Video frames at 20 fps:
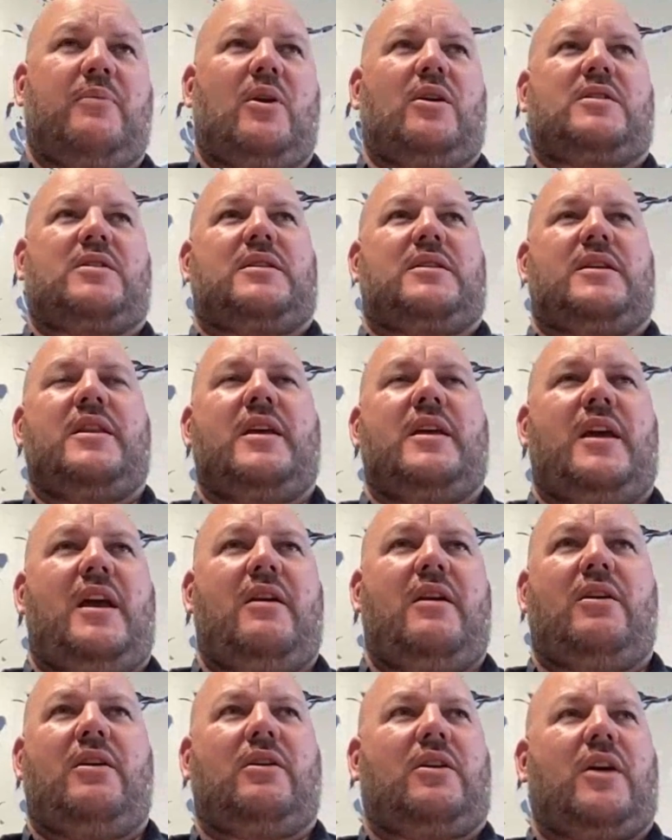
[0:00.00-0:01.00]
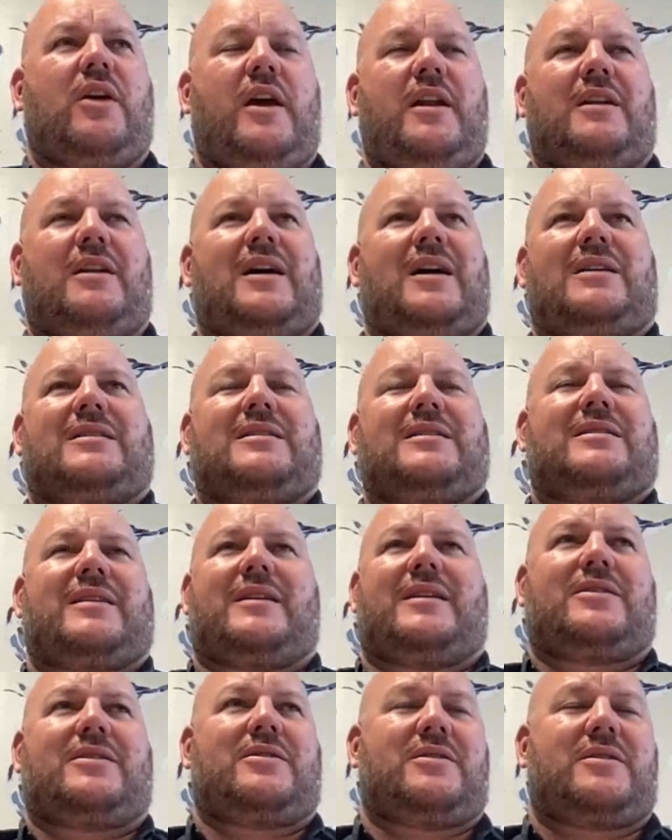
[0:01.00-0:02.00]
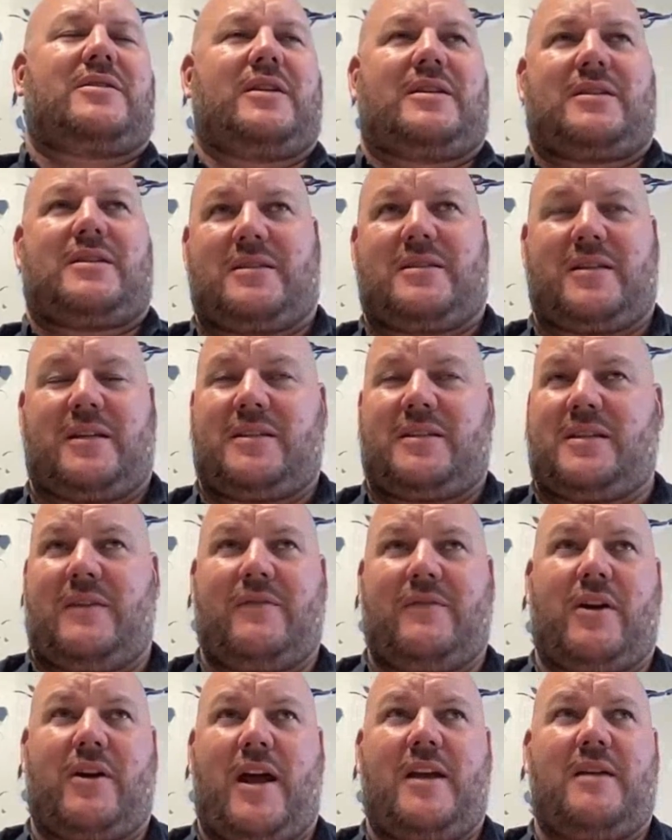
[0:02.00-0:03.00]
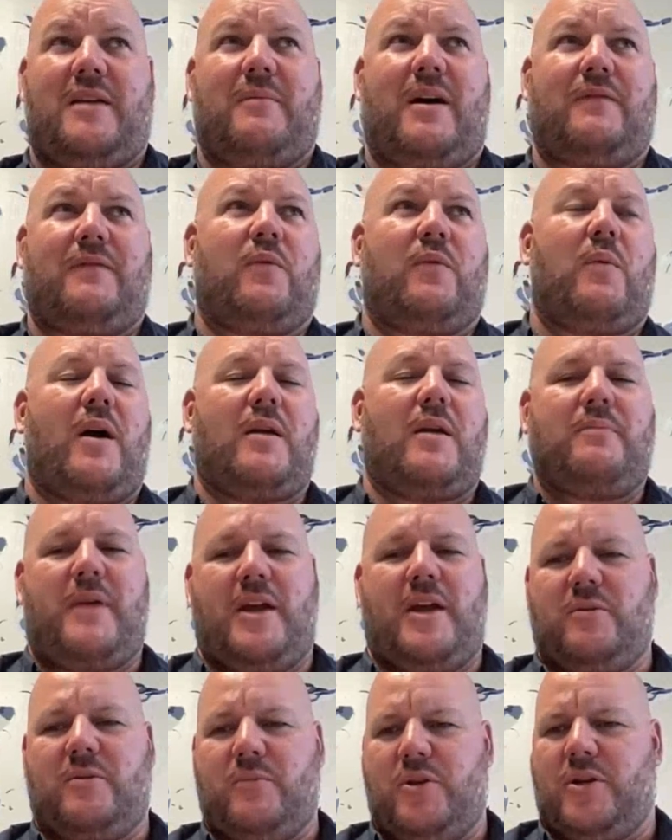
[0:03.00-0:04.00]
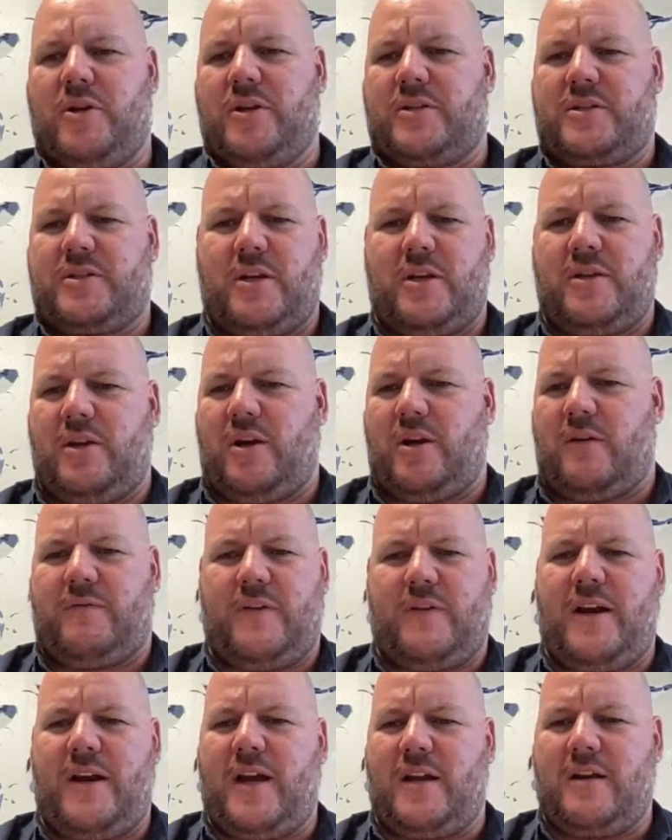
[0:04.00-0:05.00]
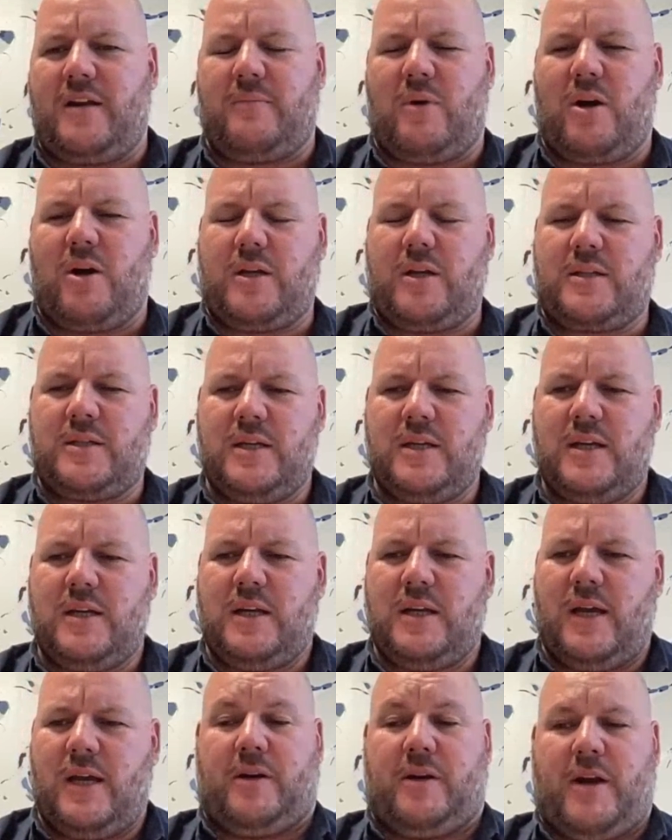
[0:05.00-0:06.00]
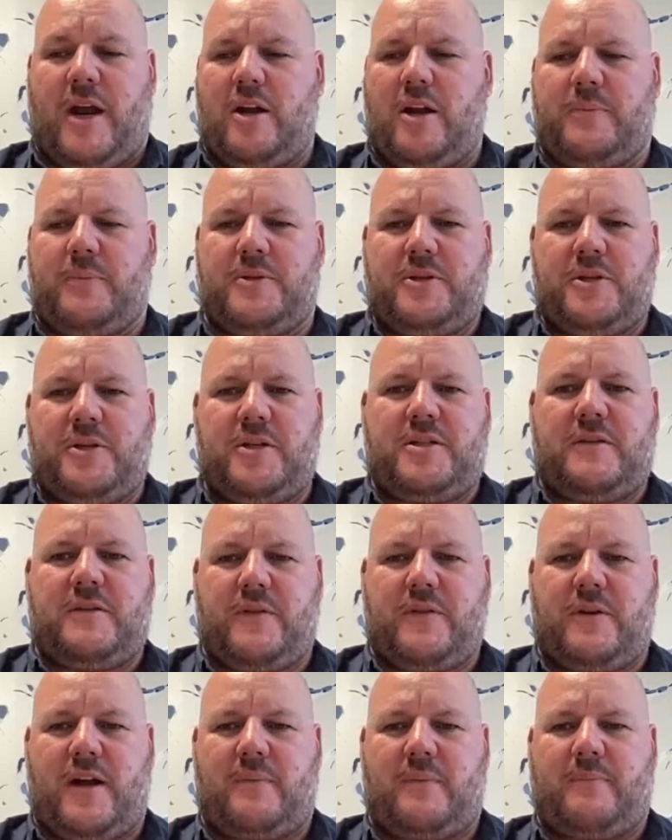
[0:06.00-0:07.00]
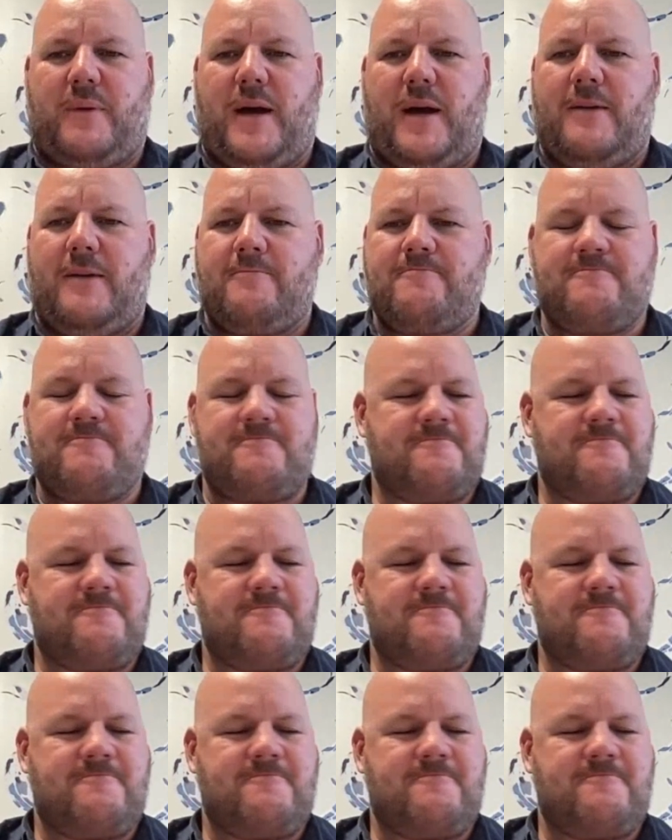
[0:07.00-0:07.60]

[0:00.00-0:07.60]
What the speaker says: blocks in the area are going at like 7 grand a month for 1-bedroom units. So they are very under market, but a great opportunity for the right buyer.